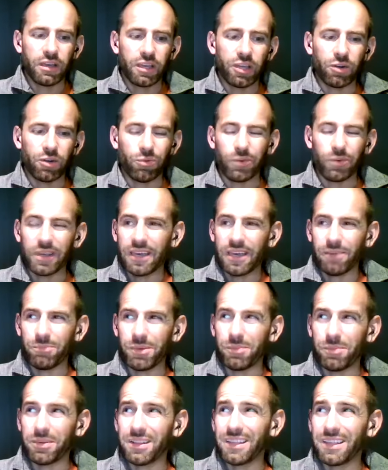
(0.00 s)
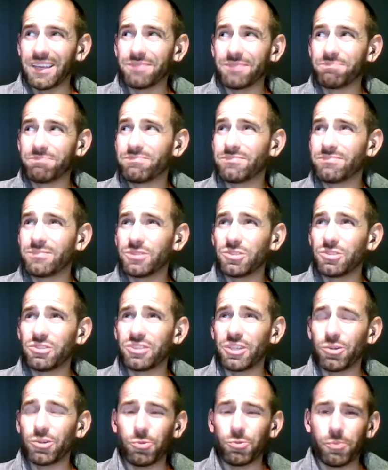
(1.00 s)
you know, we get maybe like
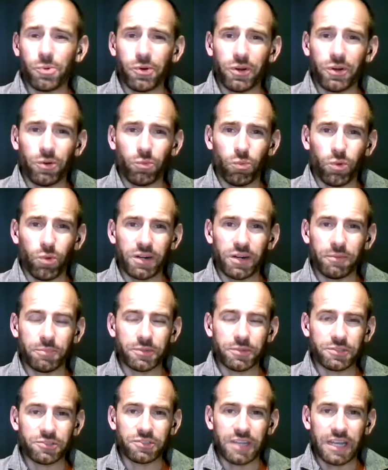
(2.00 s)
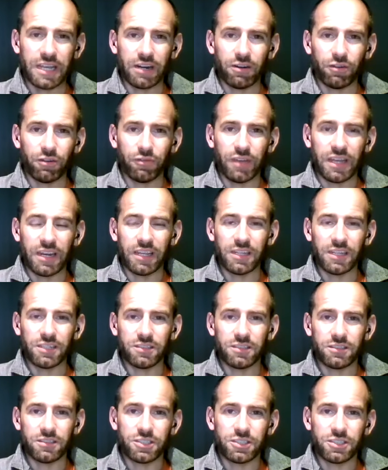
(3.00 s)
0.1% of any
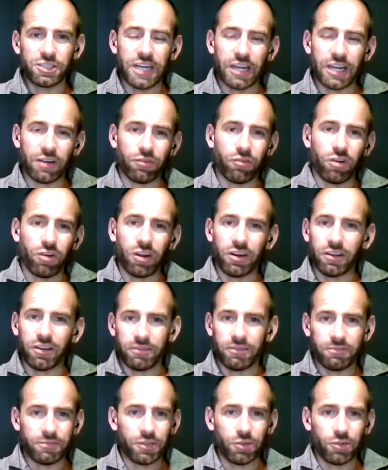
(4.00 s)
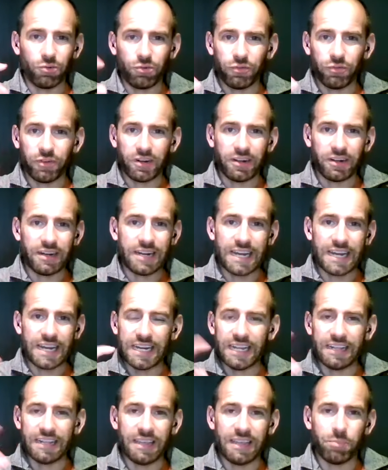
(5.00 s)
check run, and, you know, over a
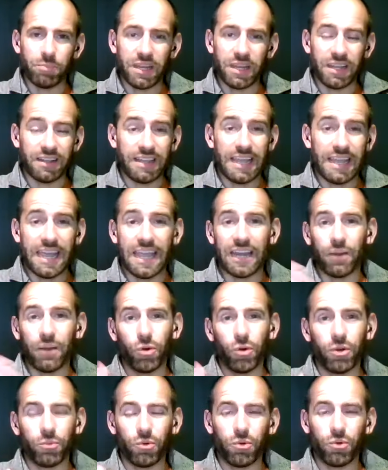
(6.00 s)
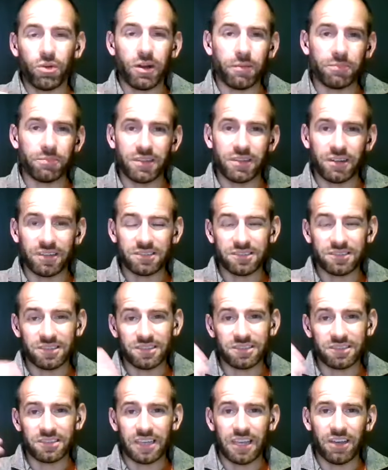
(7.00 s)
90-day period, anyone will come to us
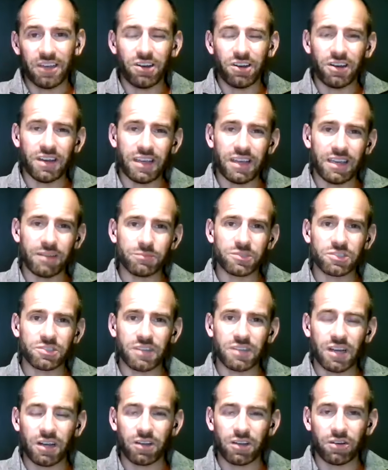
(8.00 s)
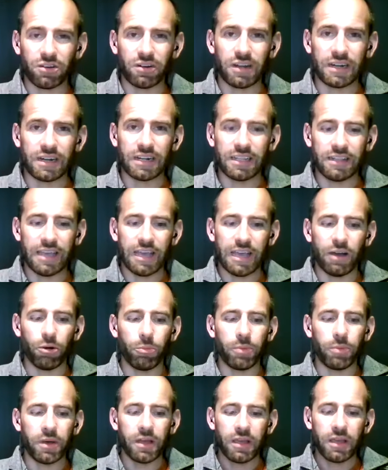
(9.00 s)
to say, oh, hey, I'm stuck or I need
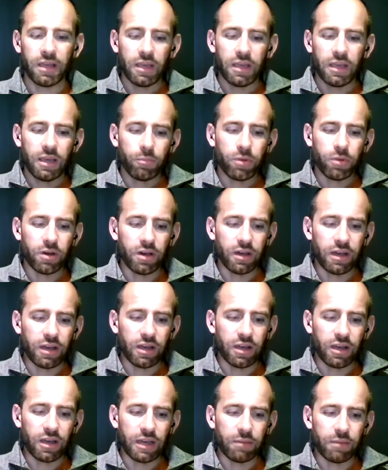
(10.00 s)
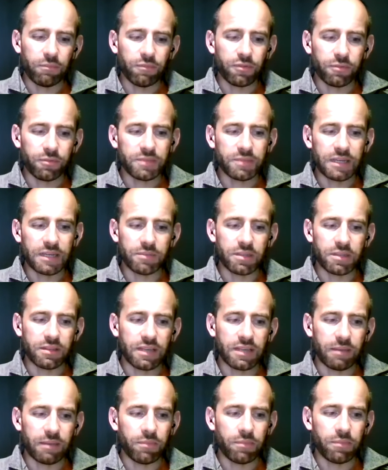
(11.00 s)
help. But from time to
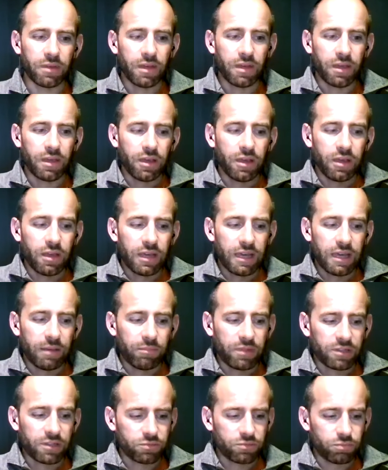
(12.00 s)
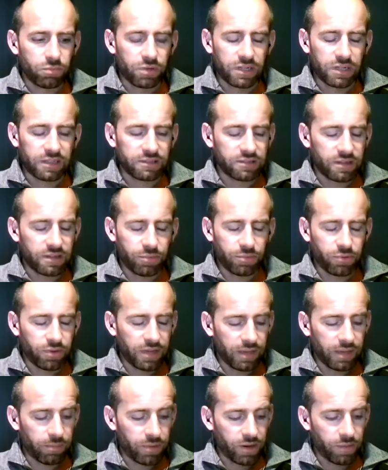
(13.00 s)
time, and this one example
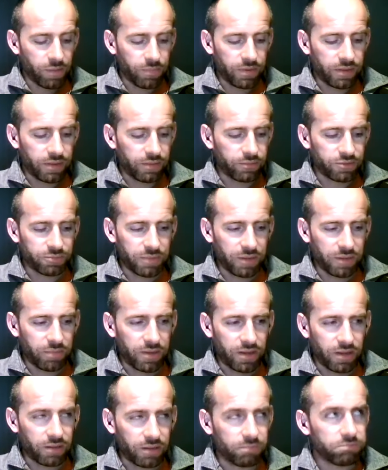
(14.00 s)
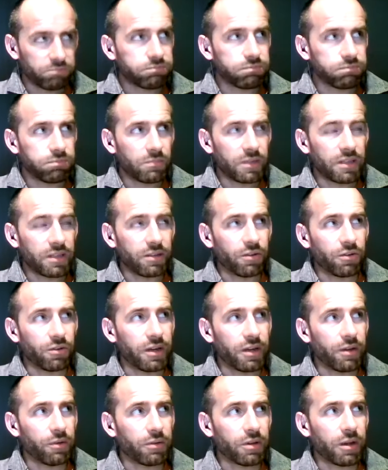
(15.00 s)
came up, but it was maybe a
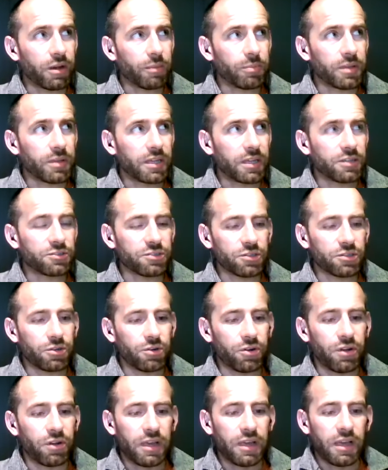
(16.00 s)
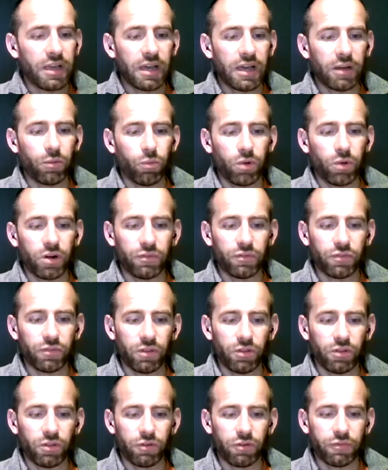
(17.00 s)
couple of years ago, and one of
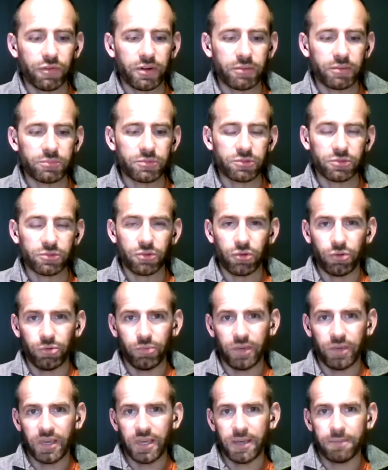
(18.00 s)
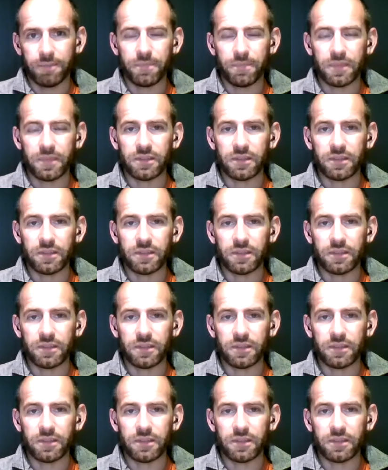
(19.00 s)
the law firms who we